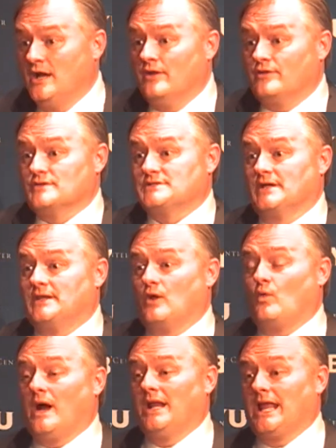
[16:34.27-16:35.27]
There's nothing
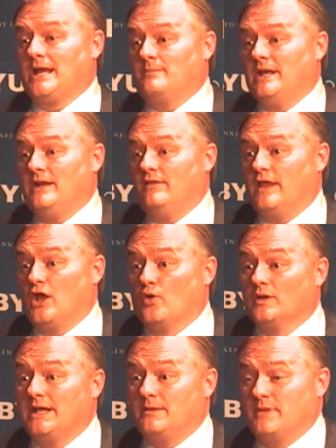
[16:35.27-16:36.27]
quite like being the
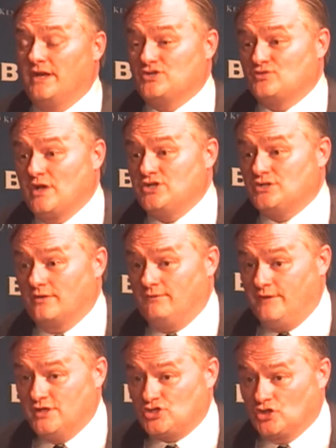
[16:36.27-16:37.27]
only administration
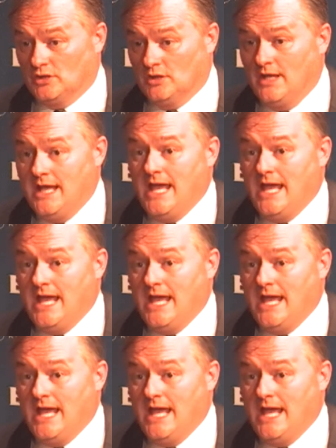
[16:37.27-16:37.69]
official